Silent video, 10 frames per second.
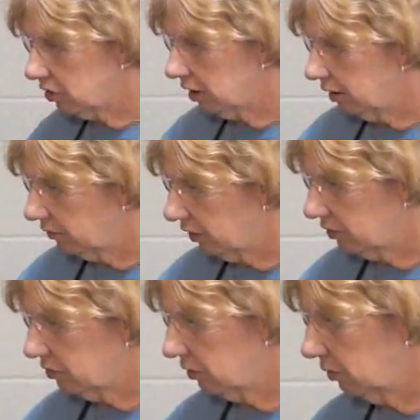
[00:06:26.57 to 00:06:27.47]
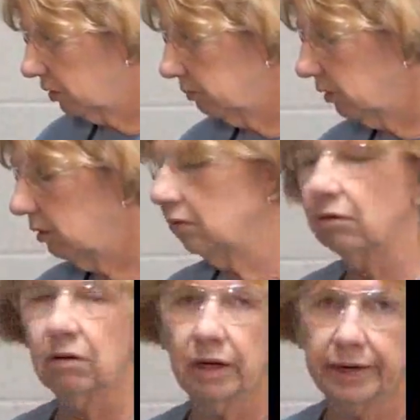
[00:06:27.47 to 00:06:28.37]
shelf as sodium
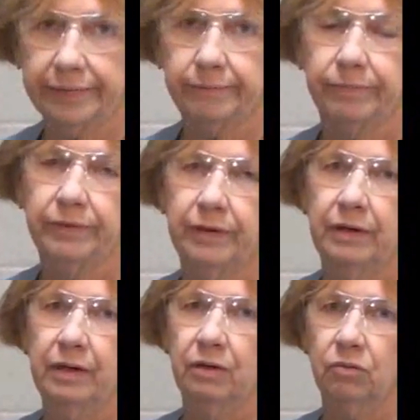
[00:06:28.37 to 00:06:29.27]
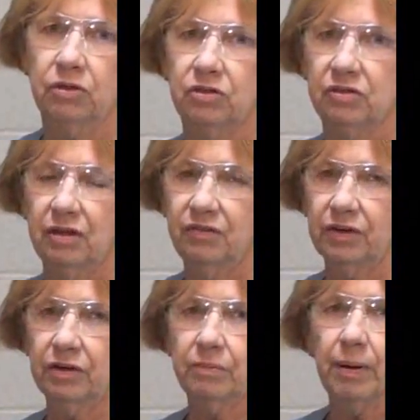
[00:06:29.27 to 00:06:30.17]
chlorate, which is a
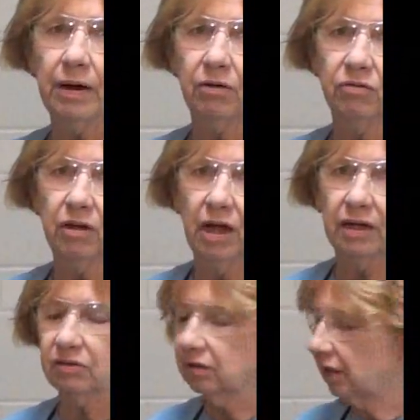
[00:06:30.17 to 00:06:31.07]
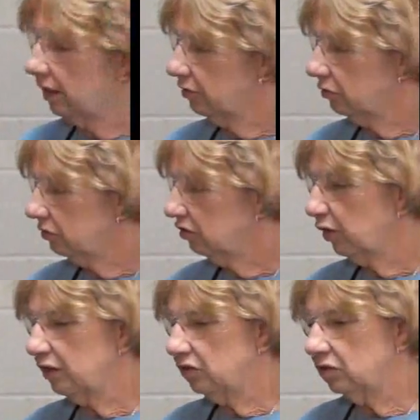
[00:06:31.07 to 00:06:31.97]
very powerful oxidizer. So
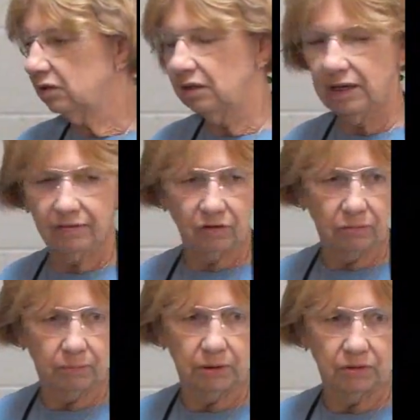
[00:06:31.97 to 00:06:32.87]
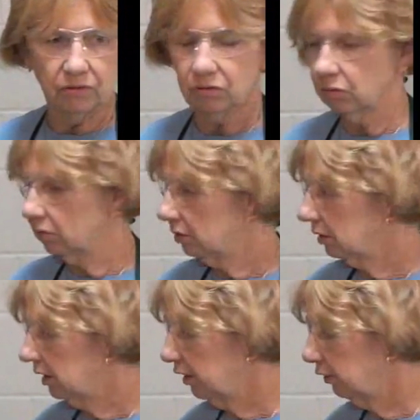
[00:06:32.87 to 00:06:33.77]
they should never be stored
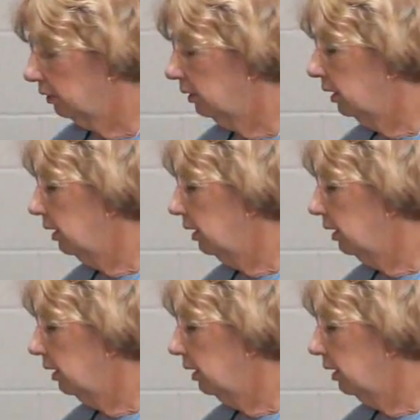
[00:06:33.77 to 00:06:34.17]
together.